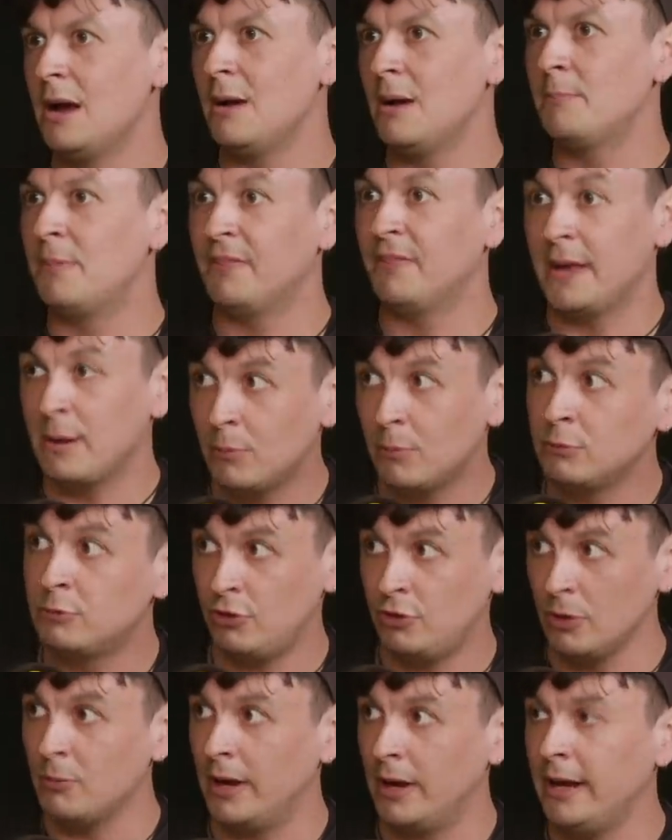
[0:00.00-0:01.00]
But they will
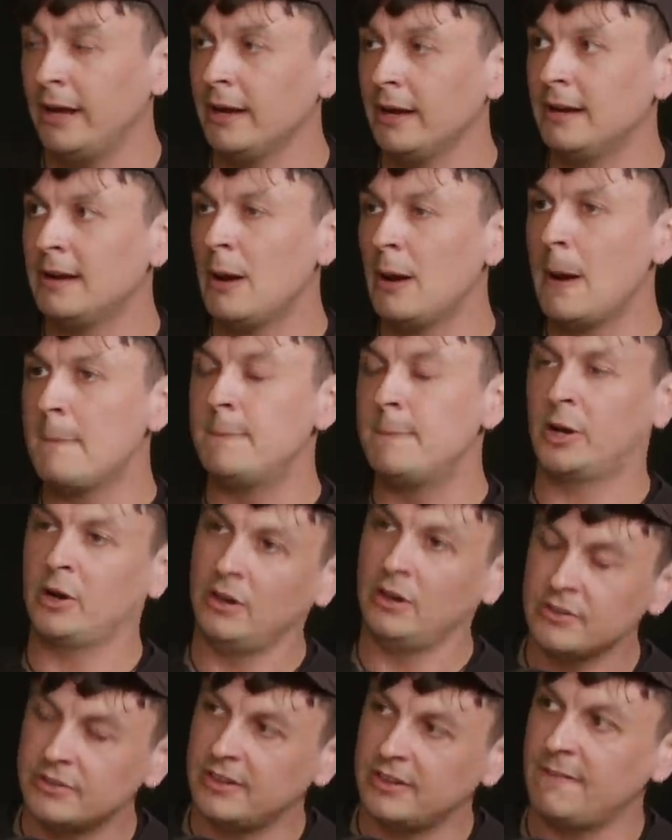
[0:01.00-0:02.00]
do it
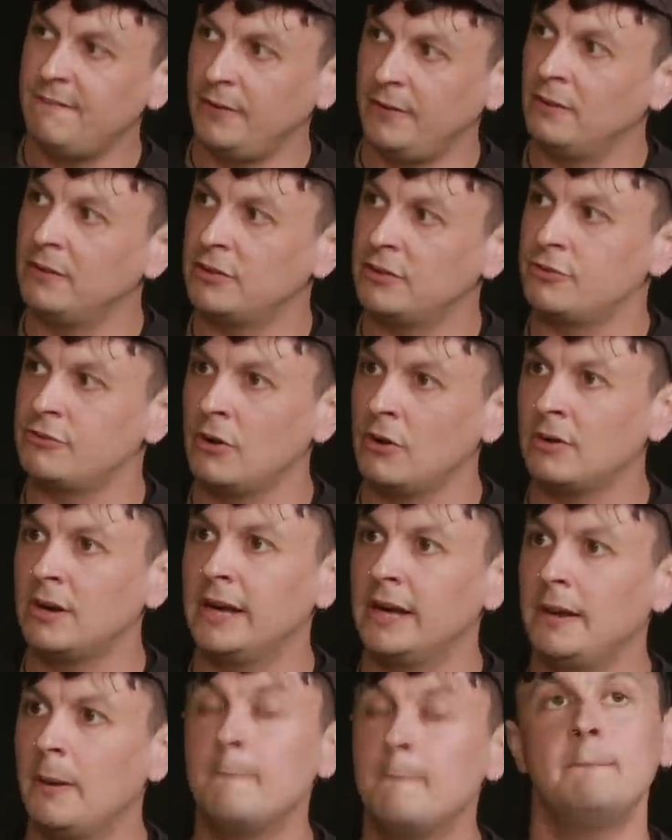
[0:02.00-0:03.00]
because they feel this
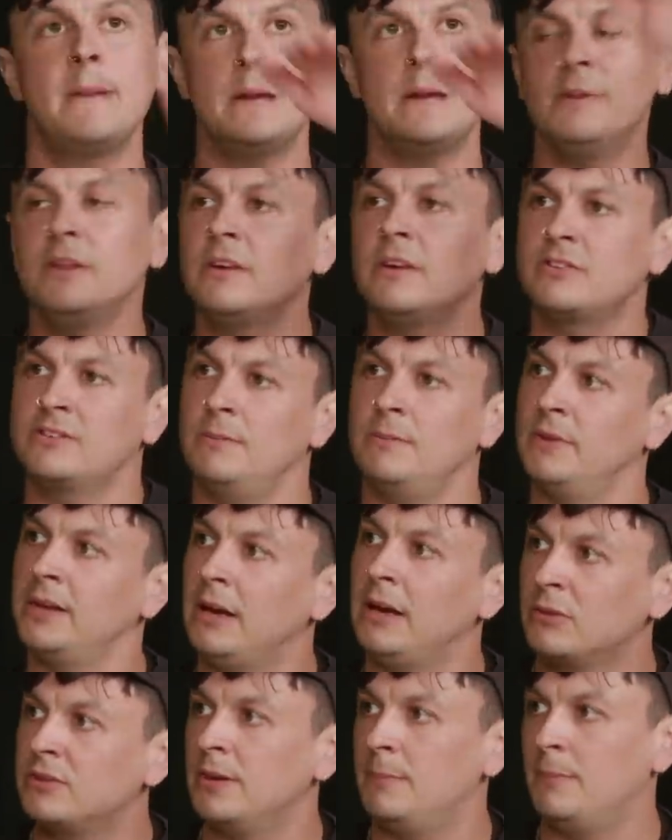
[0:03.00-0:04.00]
strongly. Maybe there's something
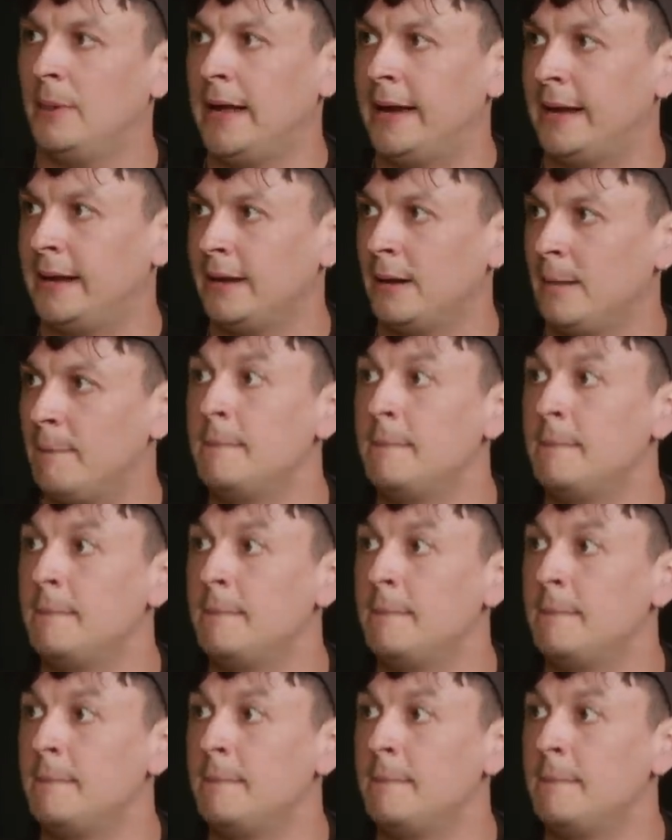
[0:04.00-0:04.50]
else at play.